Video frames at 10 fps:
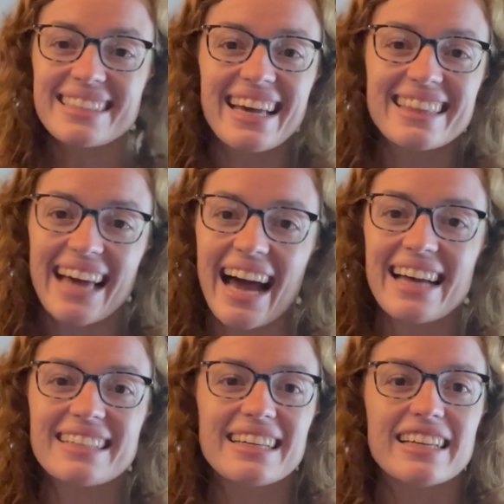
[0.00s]
Like,
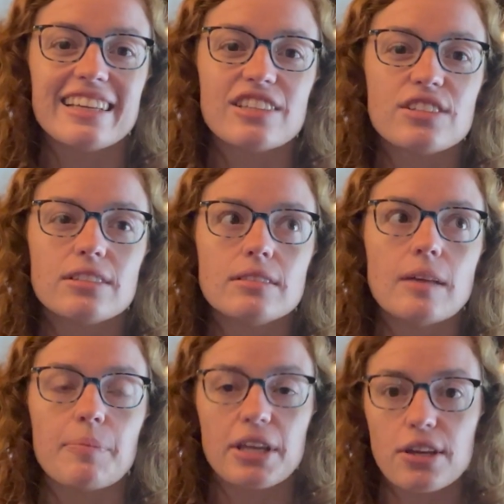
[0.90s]
that is
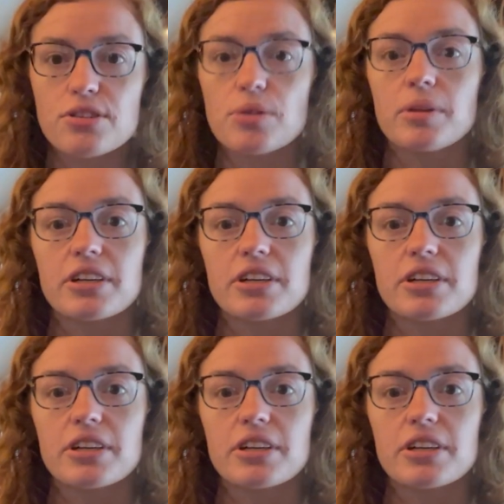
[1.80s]
something you do with